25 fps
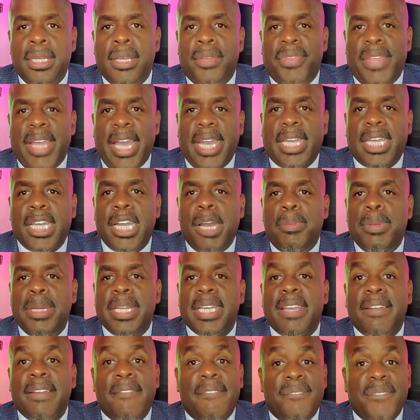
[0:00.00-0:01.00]
That company
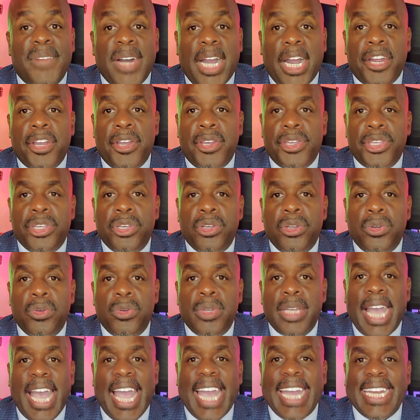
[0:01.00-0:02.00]
can fire
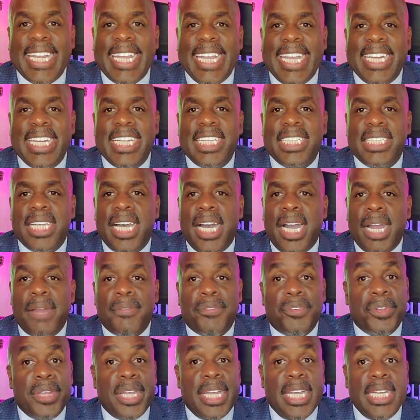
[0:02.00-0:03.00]
you at any time
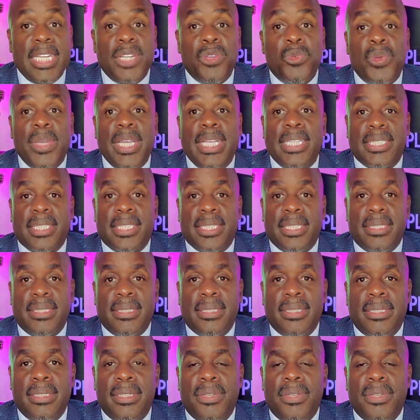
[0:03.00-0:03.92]
for any reason.